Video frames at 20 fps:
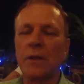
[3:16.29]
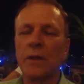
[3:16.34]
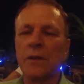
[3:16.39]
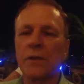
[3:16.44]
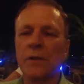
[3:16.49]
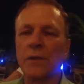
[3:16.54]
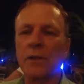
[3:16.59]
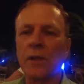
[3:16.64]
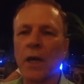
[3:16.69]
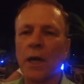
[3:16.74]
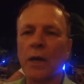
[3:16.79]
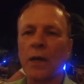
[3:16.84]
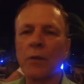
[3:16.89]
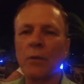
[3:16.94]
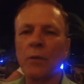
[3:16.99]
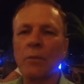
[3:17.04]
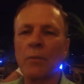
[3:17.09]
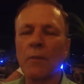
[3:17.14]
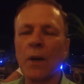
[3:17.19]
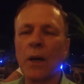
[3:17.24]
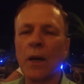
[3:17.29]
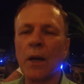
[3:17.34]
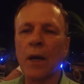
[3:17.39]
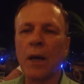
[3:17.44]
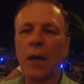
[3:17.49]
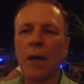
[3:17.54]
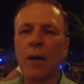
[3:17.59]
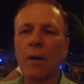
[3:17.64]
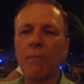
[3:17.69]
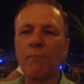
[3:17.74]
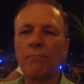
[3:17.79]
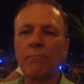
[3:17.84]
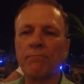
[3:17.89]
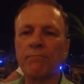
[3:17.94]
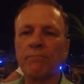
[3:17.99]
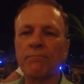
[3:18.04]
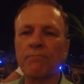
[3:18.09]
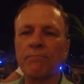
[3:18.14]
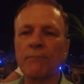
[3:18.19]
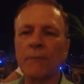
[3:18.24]
So um,
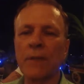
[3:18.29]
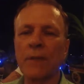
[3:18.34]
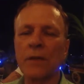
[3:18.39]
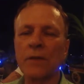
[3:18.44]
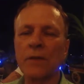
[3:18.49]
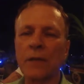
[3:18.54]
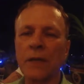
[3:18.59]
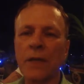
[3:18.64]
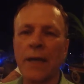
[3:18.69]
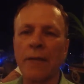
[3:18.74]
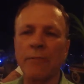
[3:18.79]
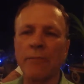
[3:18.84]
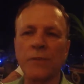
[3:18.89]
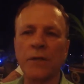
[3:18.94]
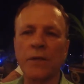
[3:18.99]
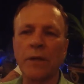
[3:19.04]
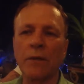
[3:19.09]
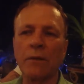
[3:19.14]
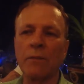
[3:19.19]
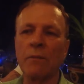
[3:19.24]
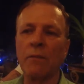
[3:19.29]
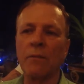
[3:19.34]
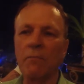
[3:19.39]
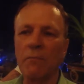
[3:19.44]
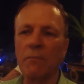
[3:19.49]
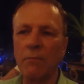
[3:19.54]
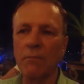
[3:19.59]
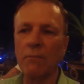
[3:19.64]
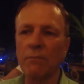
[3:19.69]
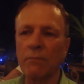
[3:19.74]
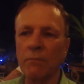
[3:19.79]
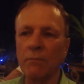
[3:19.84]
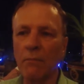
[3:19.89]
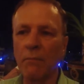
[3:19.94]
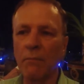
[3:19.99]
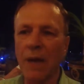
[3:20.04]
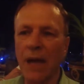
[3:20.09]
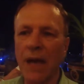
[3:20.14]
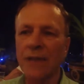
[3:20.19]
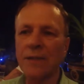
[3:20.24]
so yeah, so
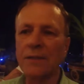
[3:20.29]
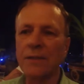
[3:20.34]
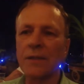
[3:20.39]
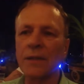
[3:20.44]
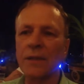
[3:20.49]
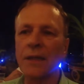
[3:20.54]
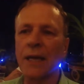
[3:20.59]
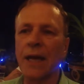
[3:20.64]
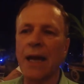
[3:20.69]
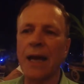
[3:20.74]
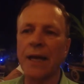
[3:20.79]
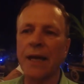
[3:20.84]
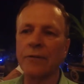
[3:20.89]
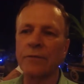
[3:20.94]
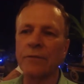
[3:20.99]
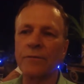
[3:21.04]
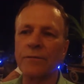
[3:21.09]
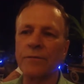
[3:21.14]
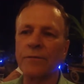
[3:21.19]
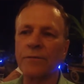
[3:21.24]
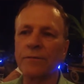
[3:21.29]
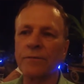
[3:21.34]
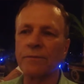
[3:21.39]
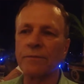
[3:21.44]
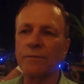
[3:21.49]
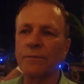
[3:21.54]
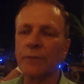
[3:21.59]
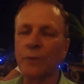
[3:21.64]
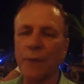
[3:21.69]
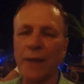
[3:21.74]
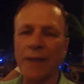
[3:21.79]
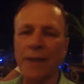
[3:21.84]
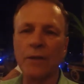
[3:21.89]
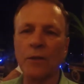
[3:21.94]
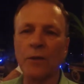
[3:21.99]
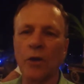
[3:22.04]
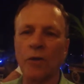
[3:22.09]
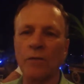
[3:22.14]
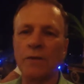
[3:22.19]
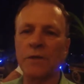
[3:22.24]
master the art of
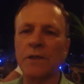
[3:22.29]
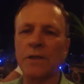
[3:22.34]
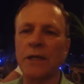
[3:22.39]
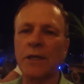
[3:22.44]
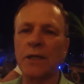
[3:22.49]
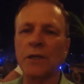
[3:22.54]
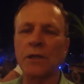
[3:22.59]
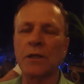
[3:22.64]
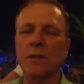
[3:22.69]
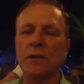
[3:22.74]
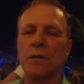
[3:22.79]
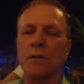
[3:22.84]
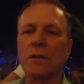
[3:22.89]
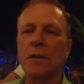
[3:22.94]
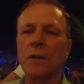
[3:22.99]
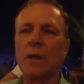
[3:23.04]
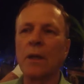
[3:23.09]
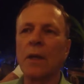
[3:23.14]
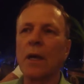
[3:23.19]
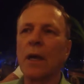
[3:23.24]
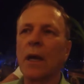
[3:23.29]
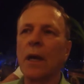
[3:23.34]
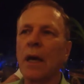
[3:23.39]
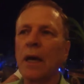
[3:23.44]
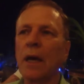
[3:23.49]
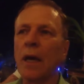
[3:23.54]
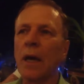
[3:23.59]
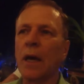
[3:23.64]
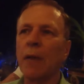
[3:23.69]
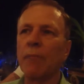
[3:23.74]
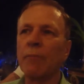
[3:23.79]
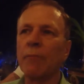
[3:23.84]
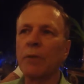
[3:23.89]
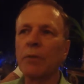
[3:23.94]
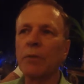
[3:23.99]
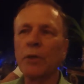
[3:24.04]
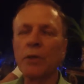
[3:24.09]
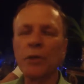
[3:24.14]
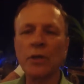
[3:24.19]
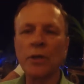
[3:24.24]
directed conversation, um,
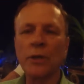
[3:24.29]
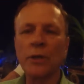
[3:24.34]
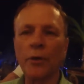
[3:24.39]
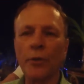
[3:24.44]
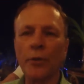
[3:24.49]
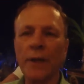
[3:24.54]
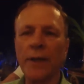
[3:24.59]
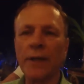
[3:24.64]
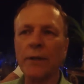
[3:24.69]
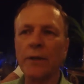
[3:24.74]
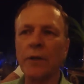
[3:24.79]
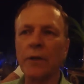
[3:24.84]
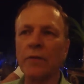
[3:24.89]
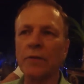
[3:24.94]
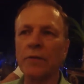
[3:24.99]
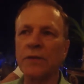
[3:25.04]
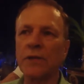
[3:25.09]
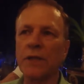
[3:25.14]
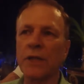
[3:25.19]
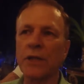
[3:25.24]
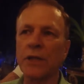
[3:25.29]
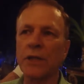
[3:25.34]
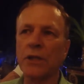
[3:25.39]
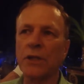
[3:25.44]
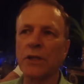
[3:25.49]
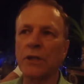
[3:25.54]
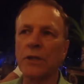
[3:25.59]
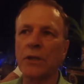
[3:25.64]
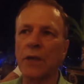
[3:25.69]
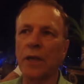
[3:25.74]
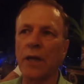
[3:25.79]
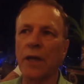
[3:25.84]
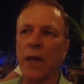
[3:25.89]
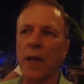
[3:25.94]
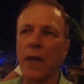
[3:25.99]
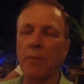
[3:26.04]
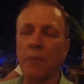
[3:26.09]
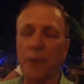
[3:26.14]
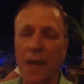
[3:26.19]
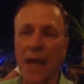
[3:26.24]
commercially oriented conversation,
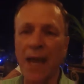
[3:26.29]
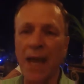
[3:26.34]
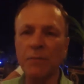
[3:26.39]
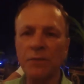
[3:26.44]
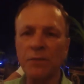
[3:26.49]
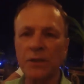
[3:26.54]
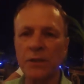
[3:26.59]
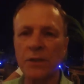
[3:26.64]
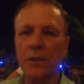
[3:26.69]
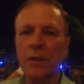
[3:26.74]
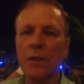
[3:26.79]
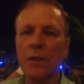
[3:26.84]
perhaps,